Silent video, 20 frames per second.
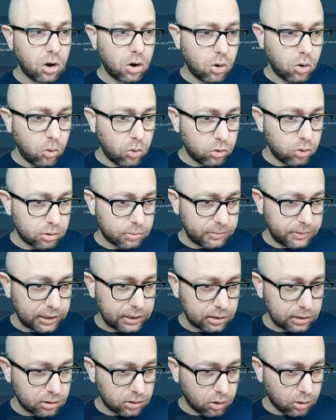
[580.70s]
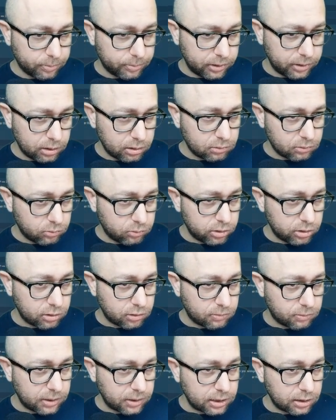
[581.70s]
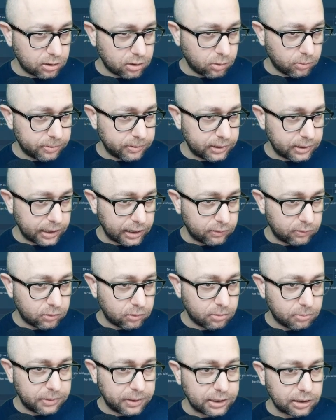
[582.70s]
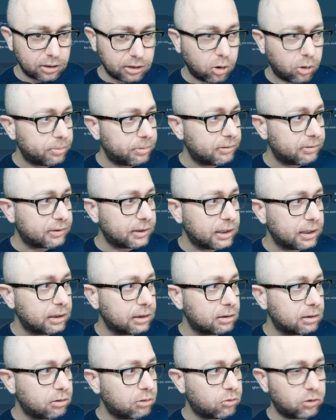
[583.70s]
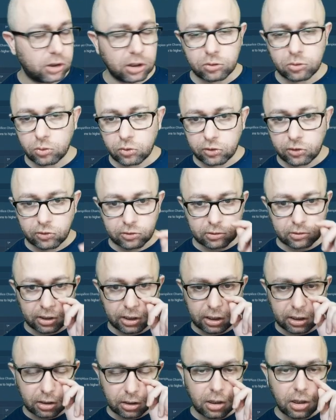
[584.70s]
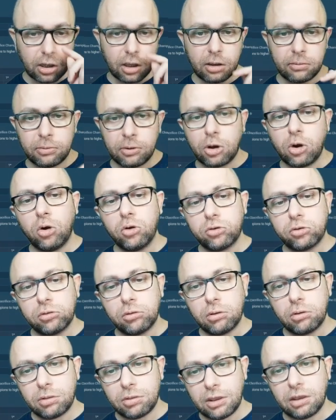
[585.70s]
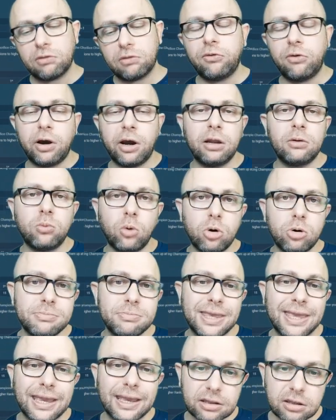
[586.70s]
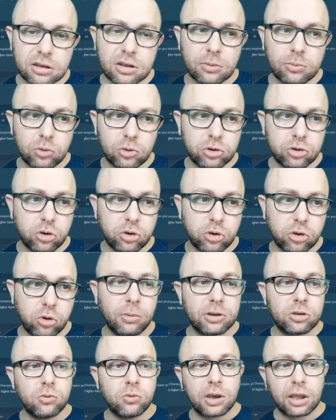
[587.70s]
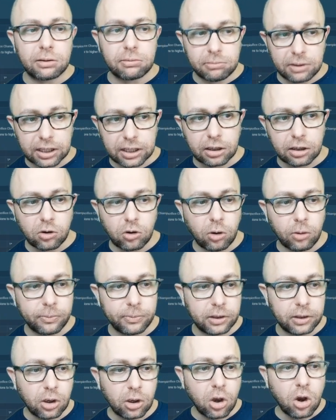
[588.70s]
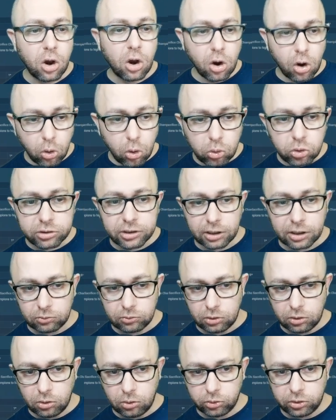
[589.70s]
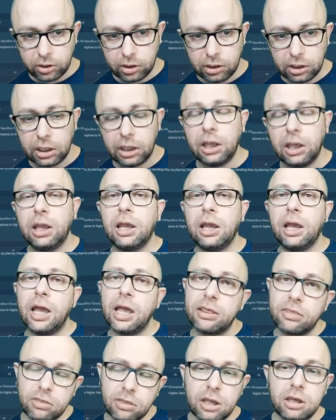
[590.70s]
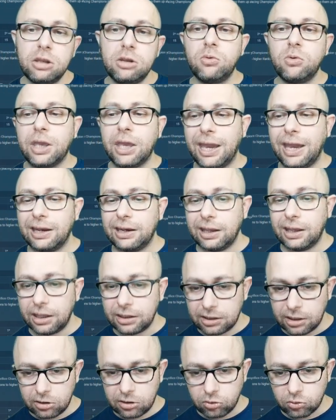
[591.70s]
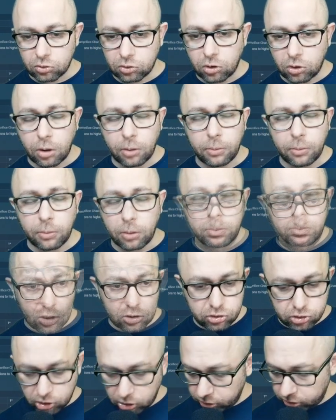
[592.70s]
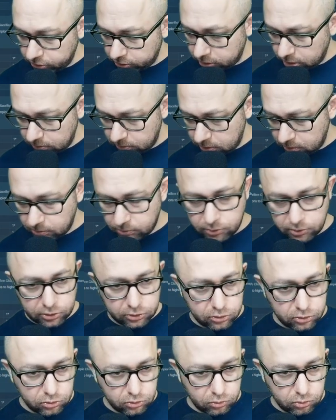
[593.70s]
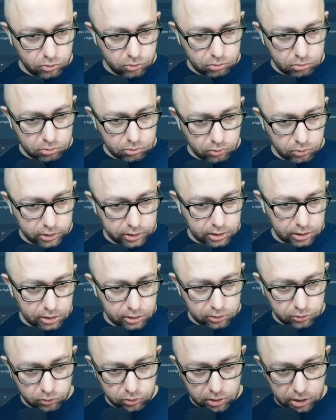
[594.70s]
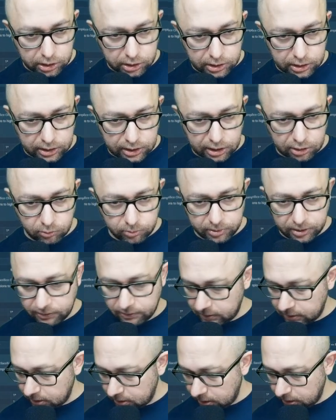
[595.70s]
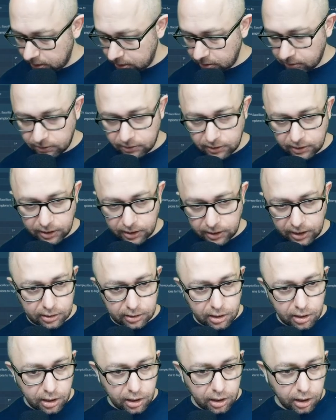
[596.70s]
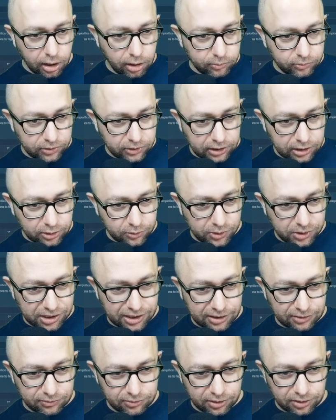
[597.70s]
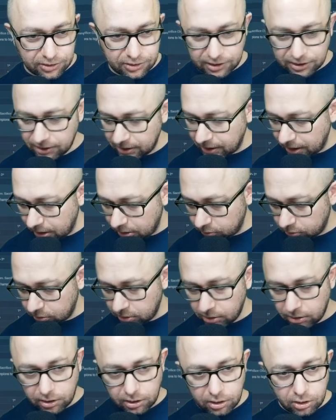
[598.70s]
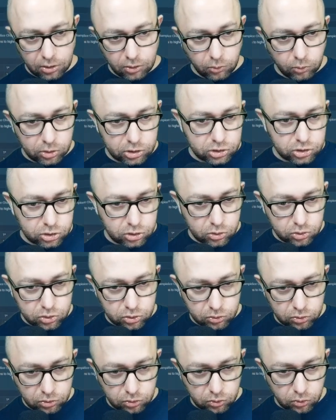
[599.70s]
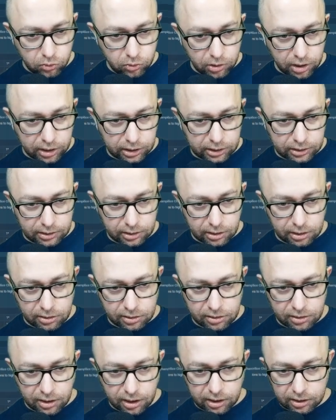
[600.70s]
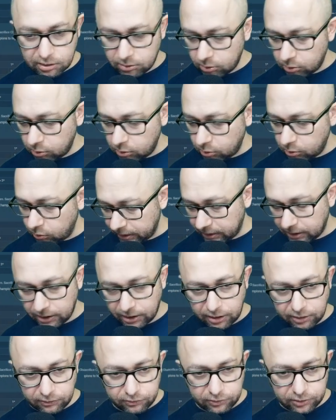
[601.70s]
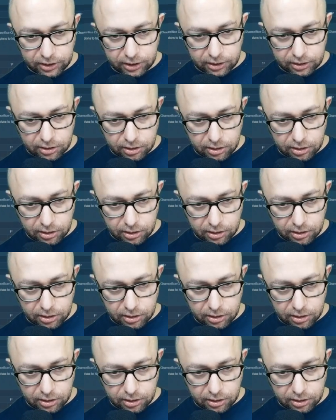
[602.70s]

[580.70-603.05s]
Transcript: or make a copy. Where is make a copy now? Make a copy is here. You see it on the screen because this file won't be editable to you, but you can make a copy or download it and then you can edit your copy. Just remember to do what I'll do right now basically is that I'm zeroing everything out which you should do in the end of like every